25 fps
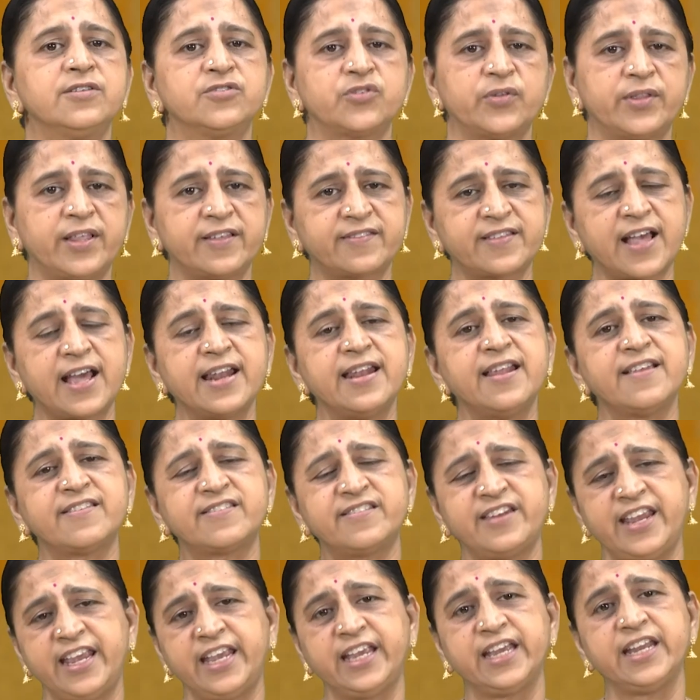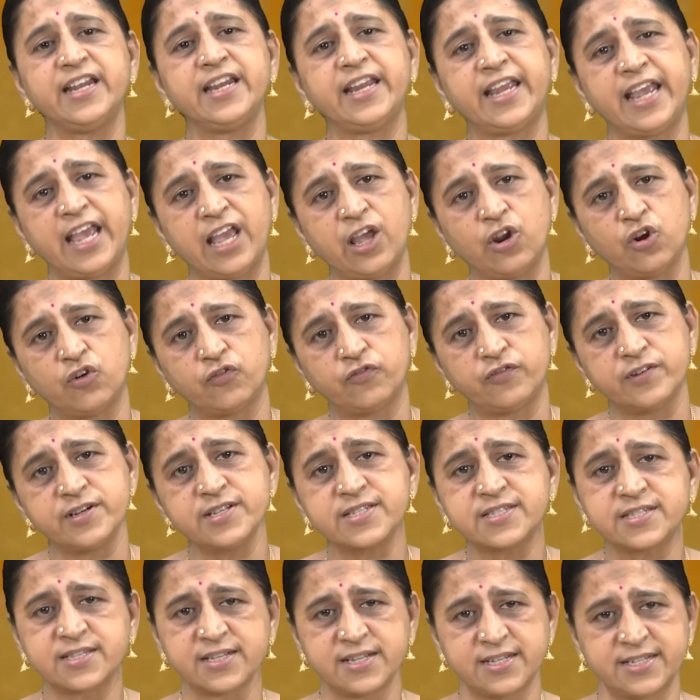So the son has taken care of
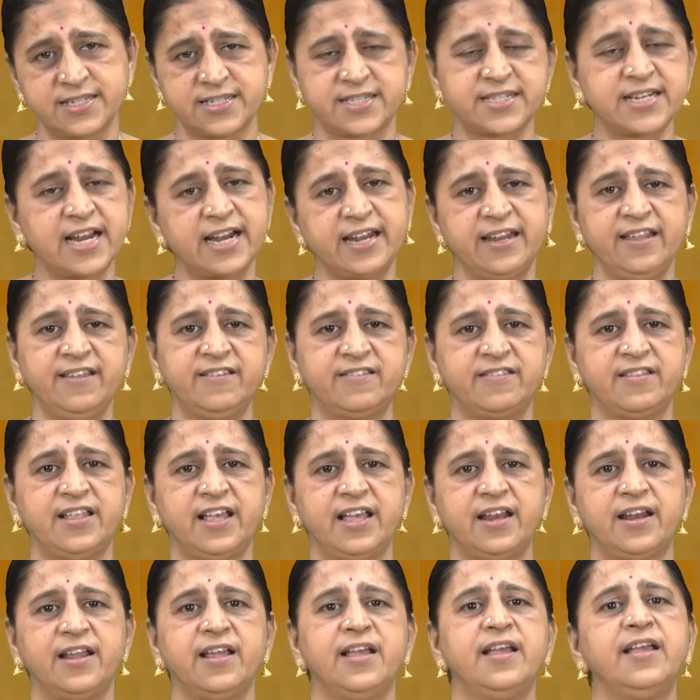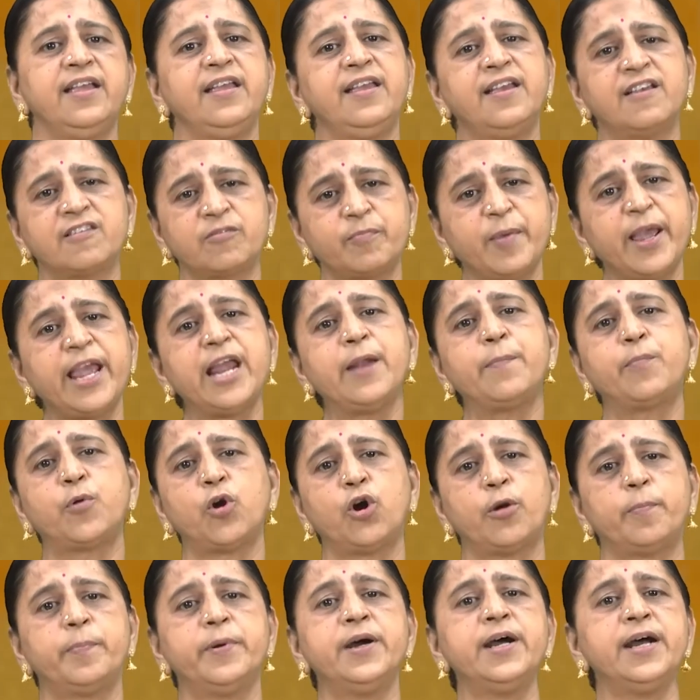his studies there. He has made
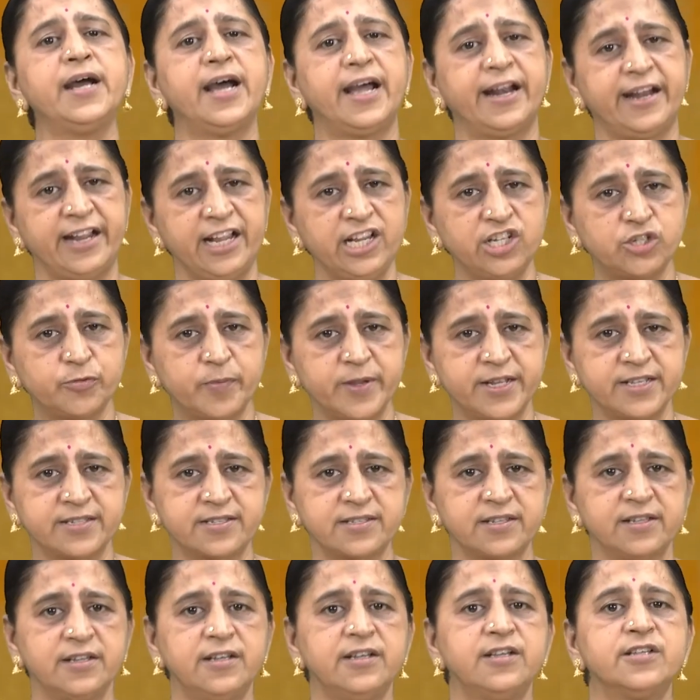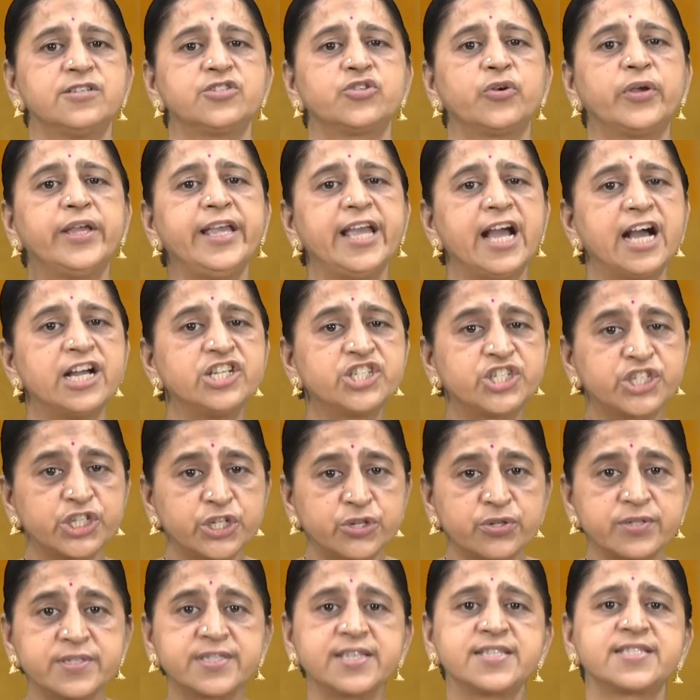proper arrangements. So he
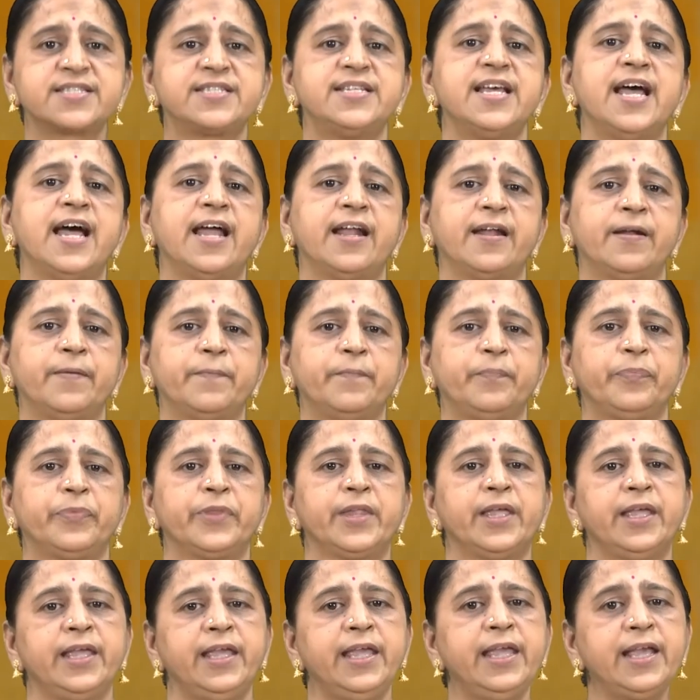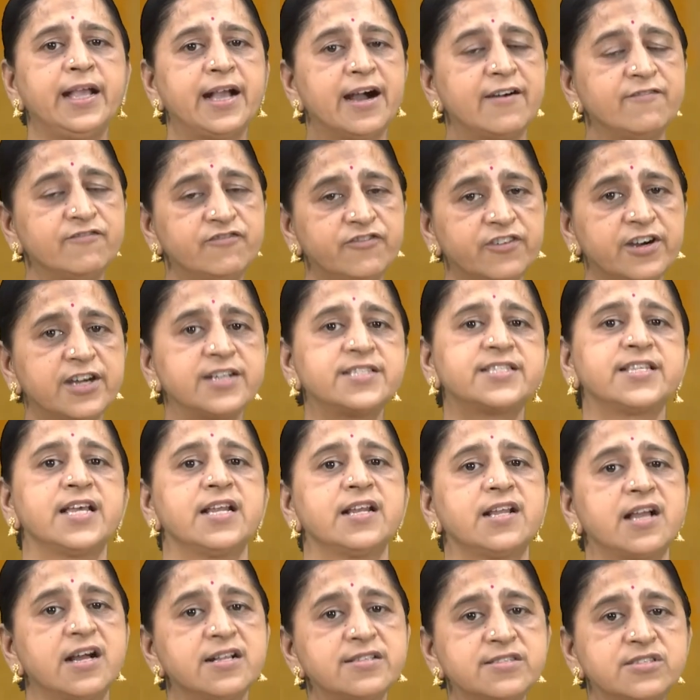assures his dad. He comforts
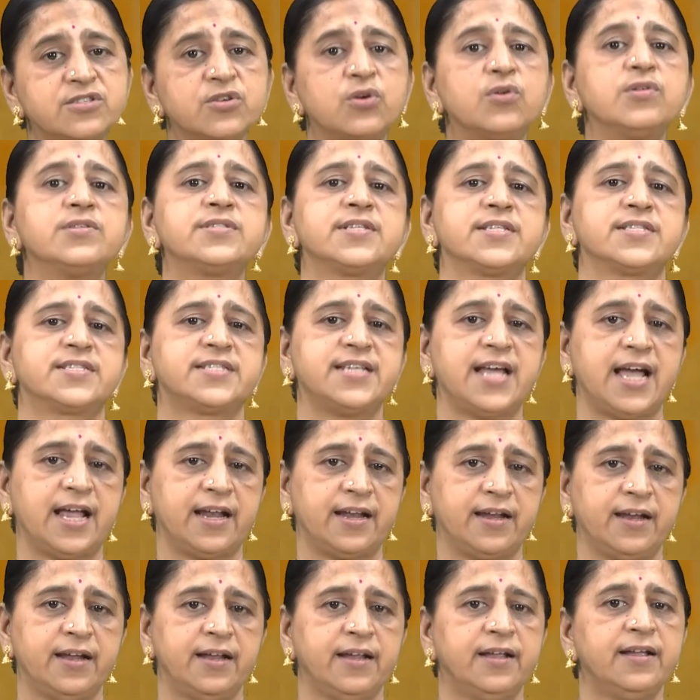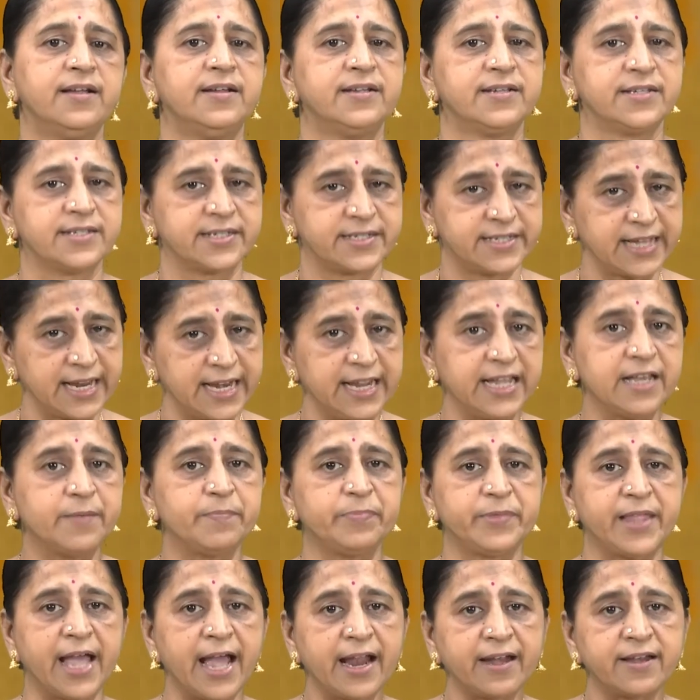and consoles his dad, telling
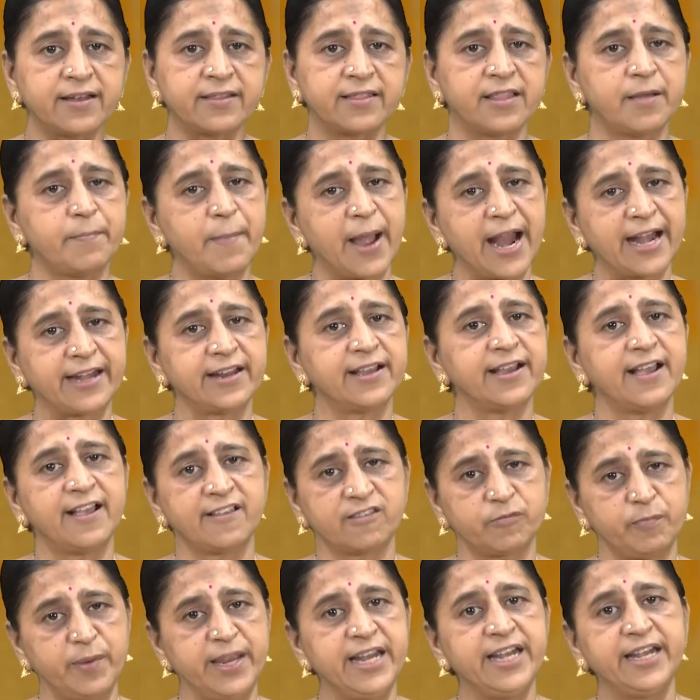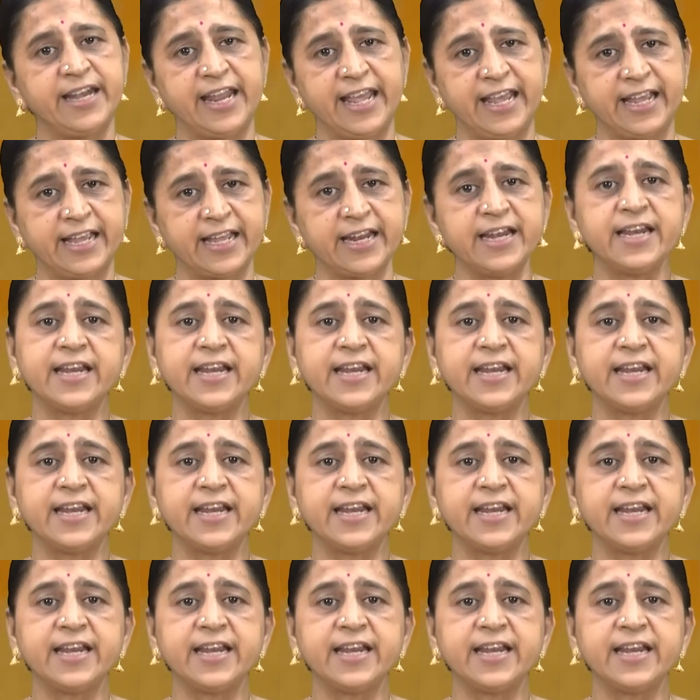him that the matter has been taken